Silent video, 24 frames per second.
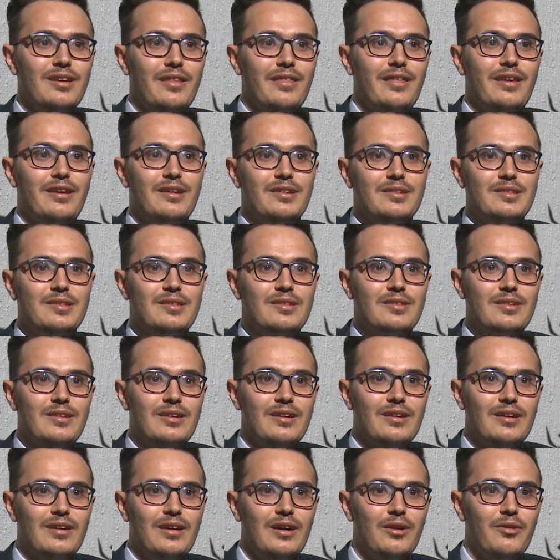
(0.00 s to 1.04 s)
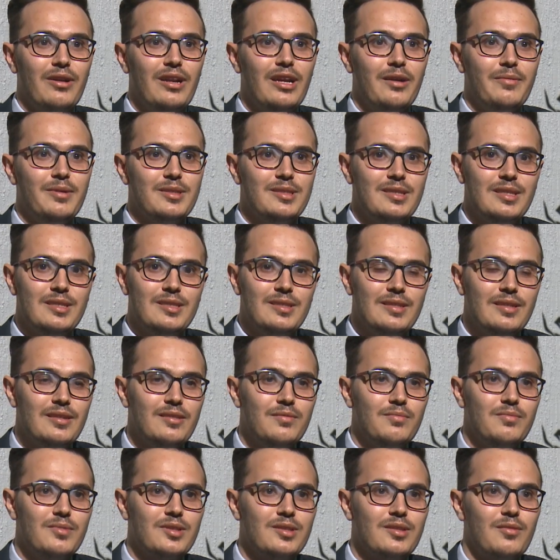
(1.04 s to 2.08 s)
thank our lab
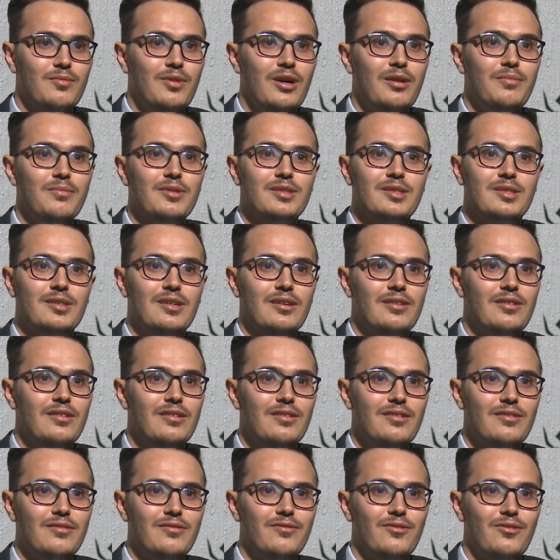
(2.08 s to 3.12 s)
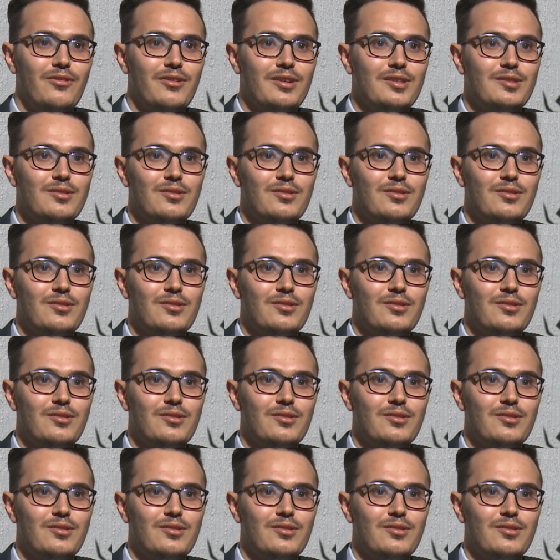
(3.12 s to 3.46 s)
assistant, Mr. Muhammad Sadiq, for his